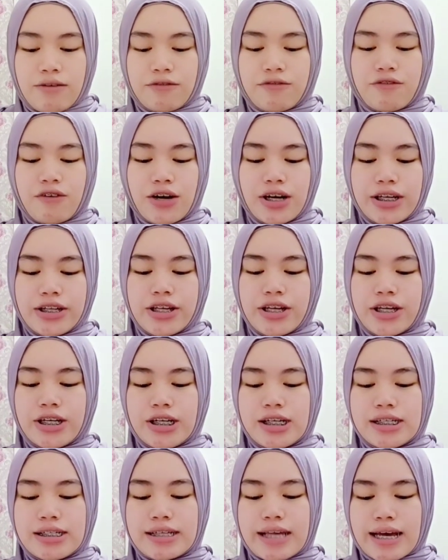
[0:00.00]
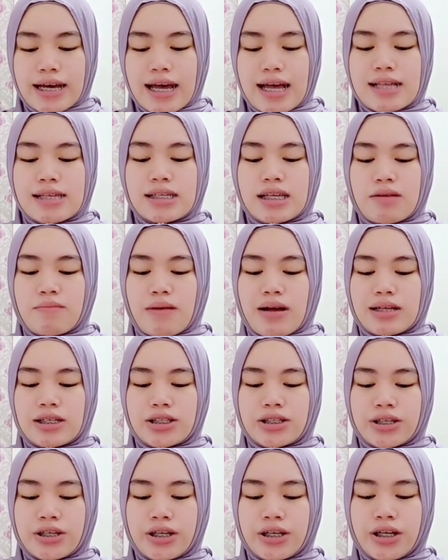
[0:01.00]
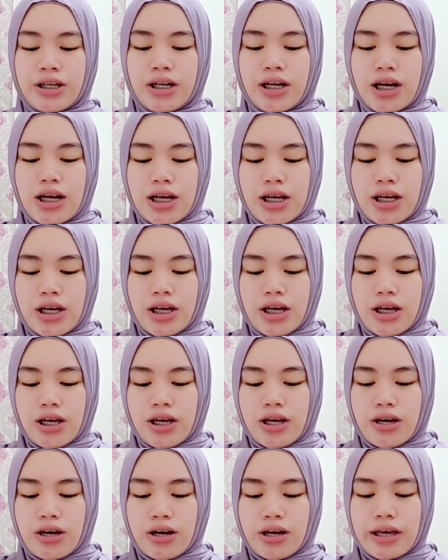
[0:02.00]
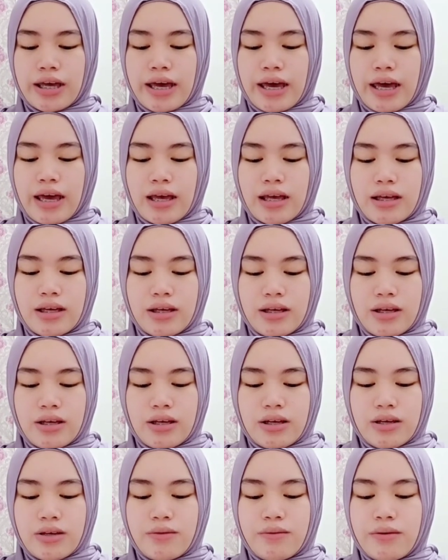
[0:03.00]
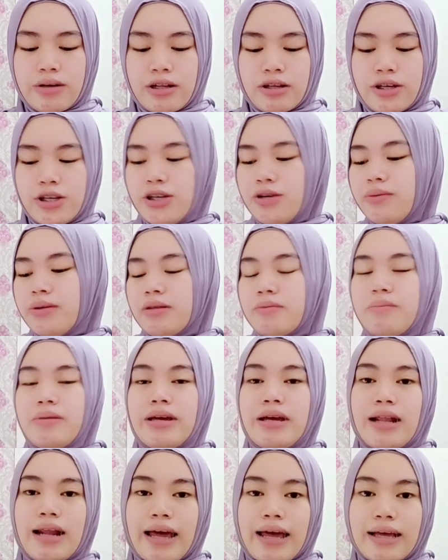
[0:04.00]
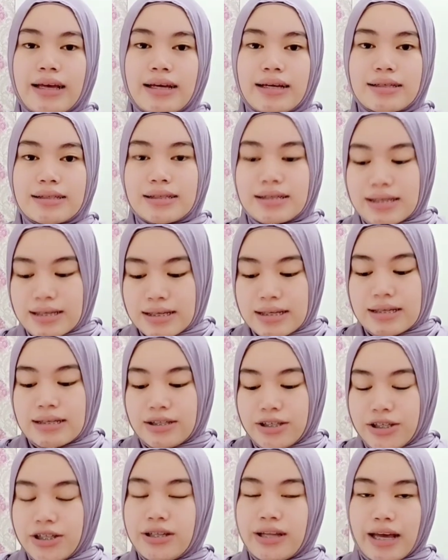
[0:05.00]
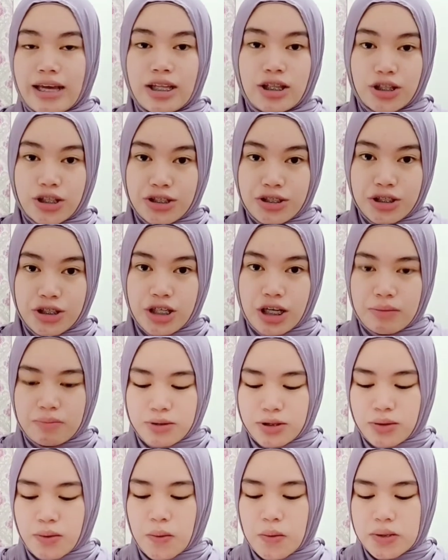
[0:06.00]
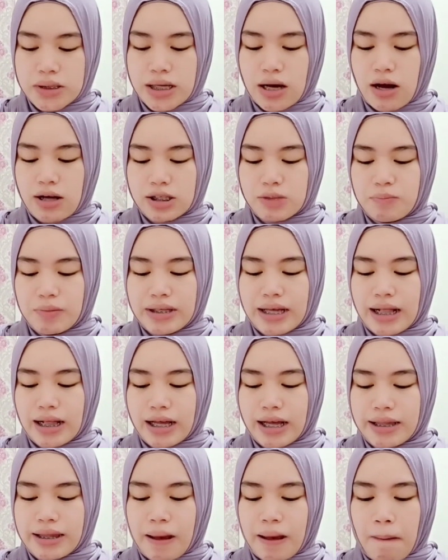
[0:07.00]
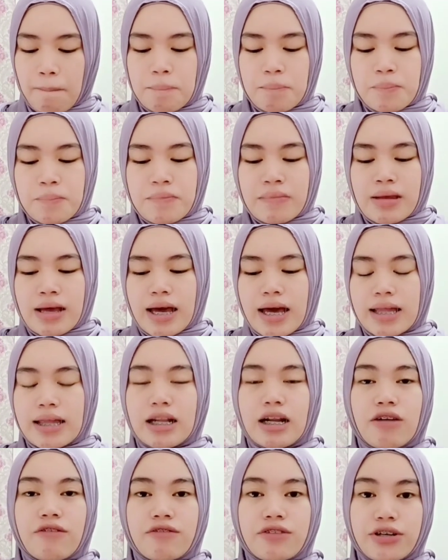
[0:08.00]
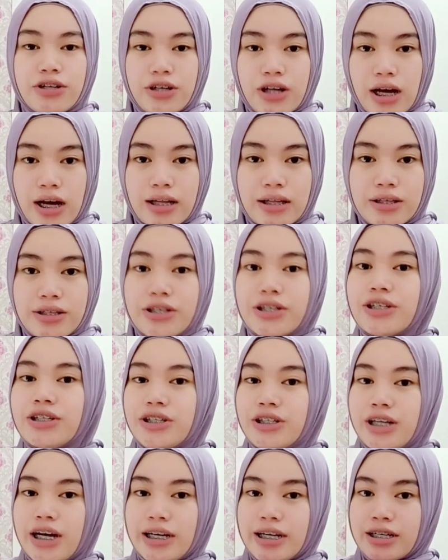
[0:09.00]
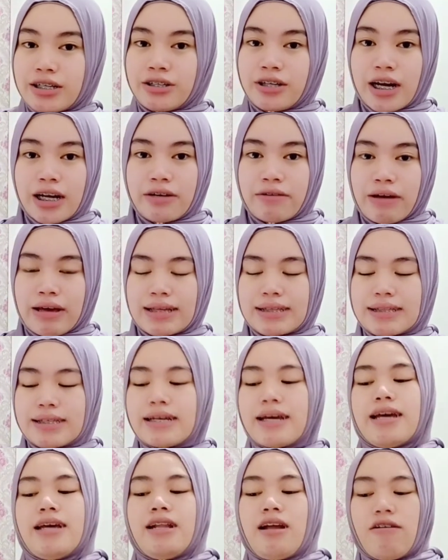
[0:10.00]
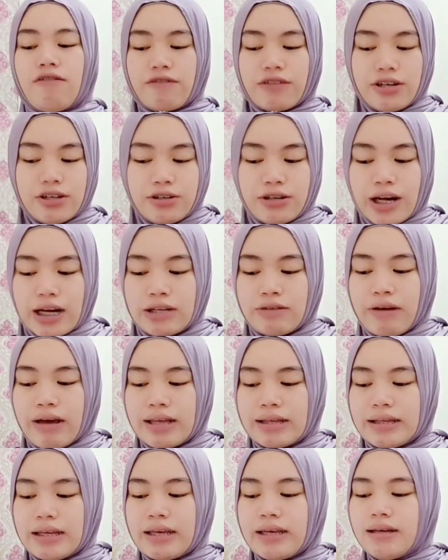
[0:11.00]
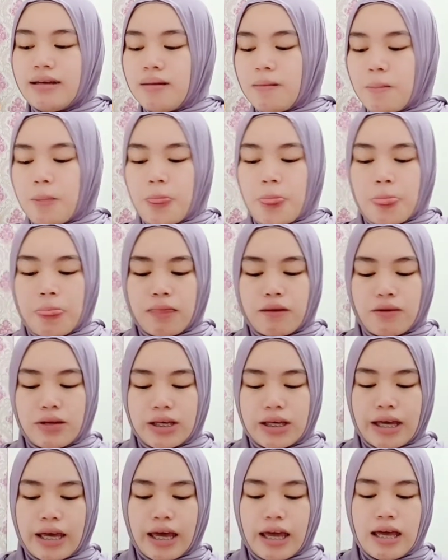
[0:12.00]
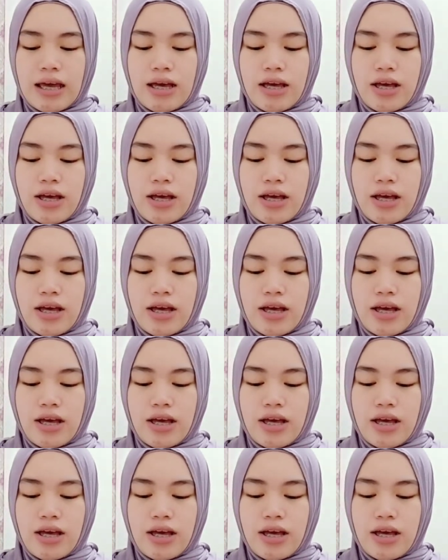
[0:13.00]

fourth year second semester, okay, you will be like in an internship, so sa hospital ka na. And then after that, you're gonna graduate, and after graduating, okay,